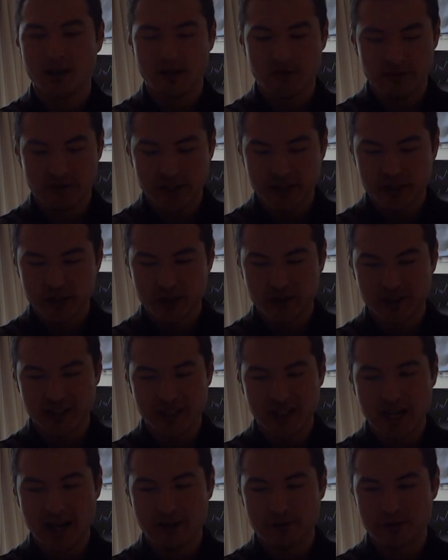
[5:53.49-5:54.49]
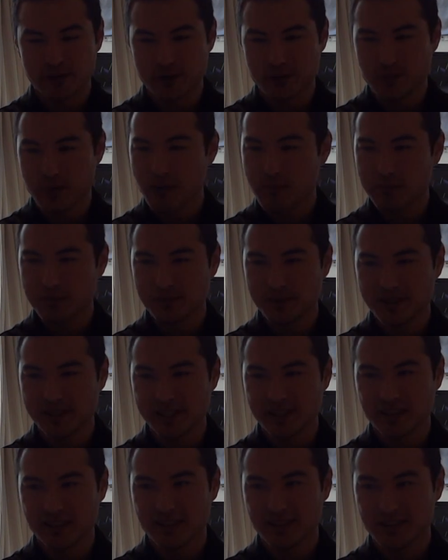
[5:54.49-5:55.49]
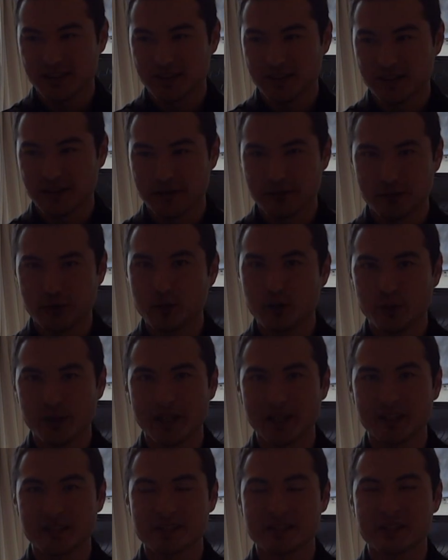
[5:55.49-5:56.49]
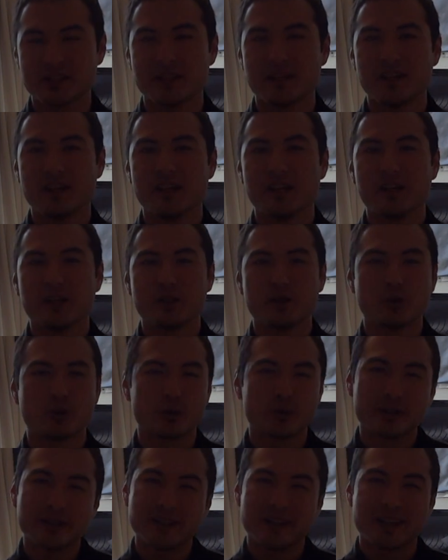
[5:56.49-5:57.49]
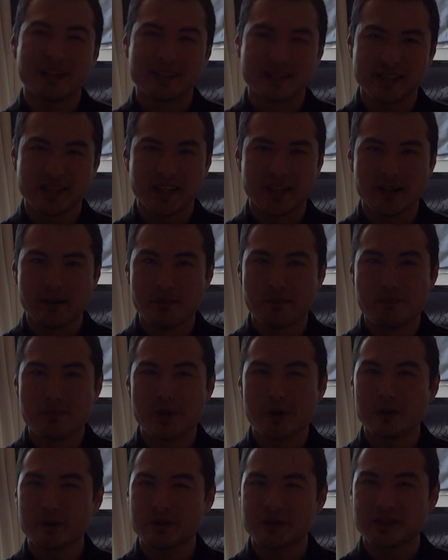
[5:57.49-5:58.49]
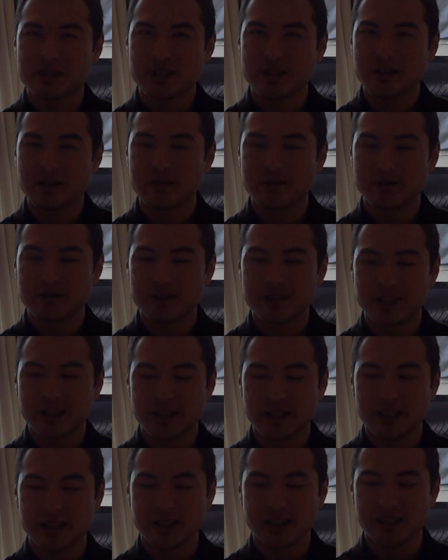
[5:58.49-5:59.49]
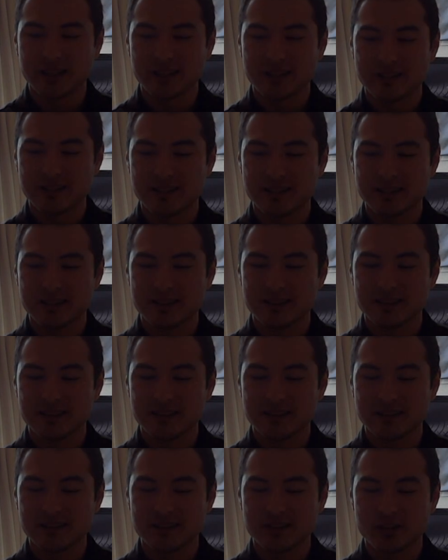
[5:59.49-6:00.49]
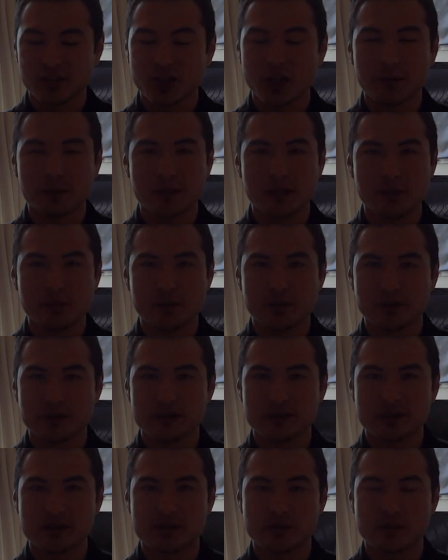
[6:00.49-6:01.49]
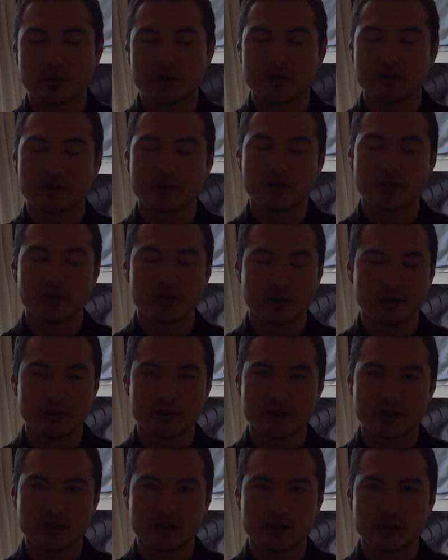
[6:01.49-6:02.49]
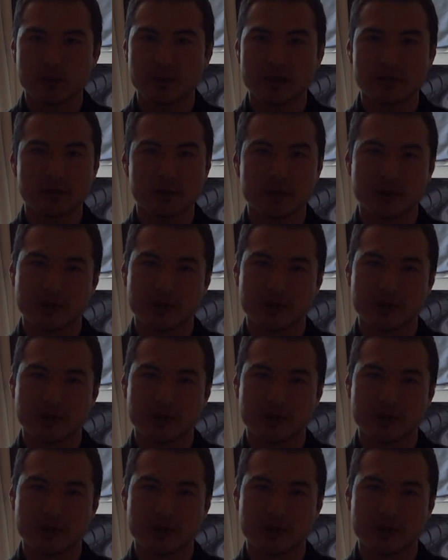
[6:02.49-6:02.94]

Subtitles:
Eventually, after probably a few weeks, you'll realize that most of the shopkeepers or clerks, whatever you